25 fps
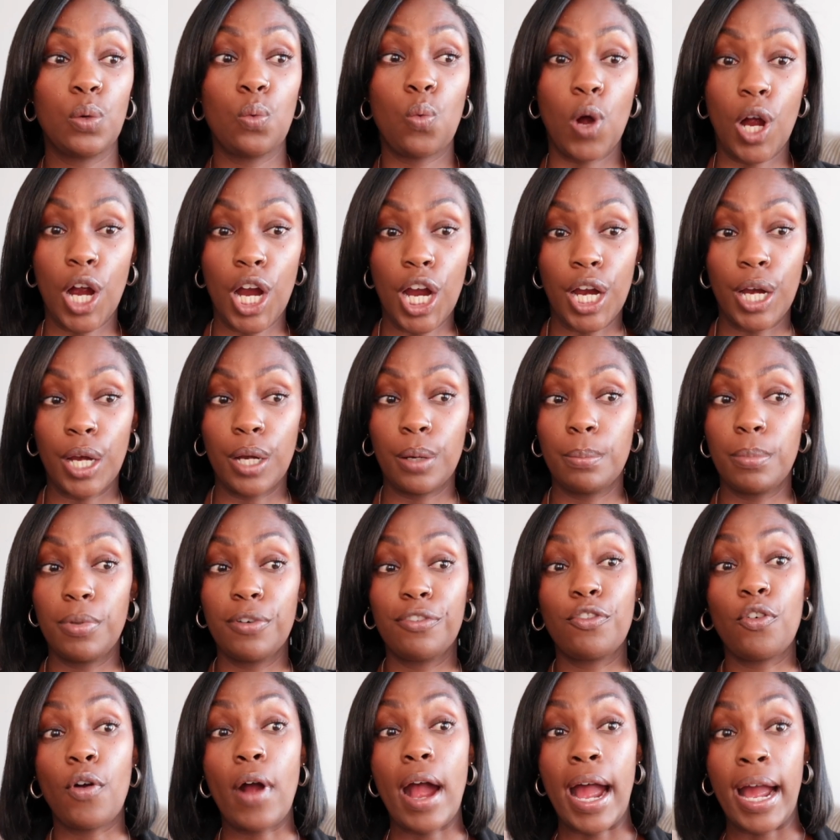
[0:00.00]
were
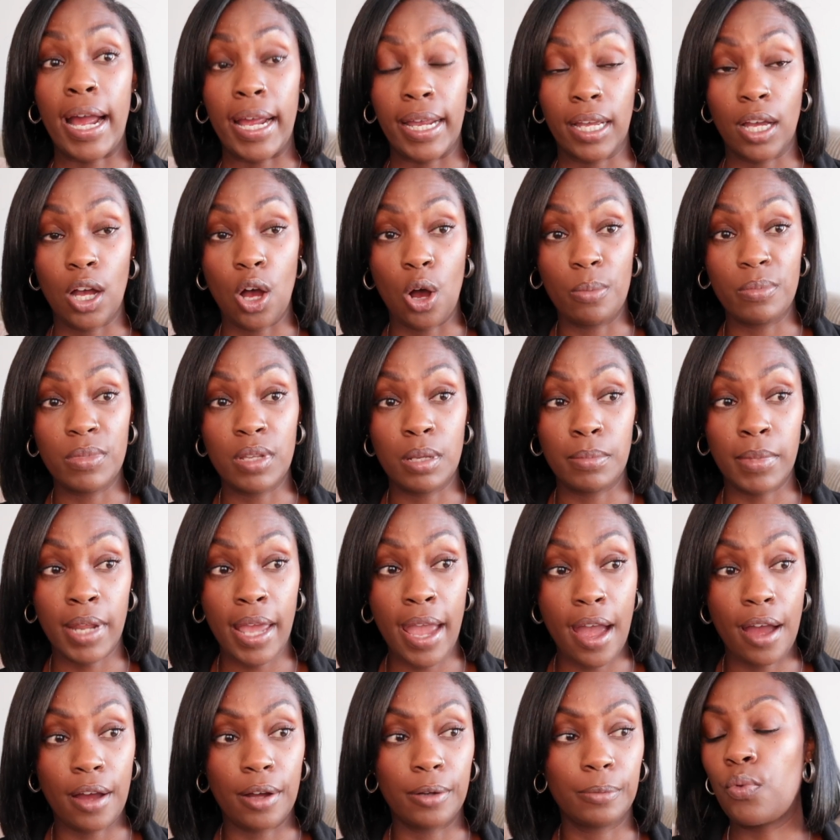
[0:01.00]
before I combed them down.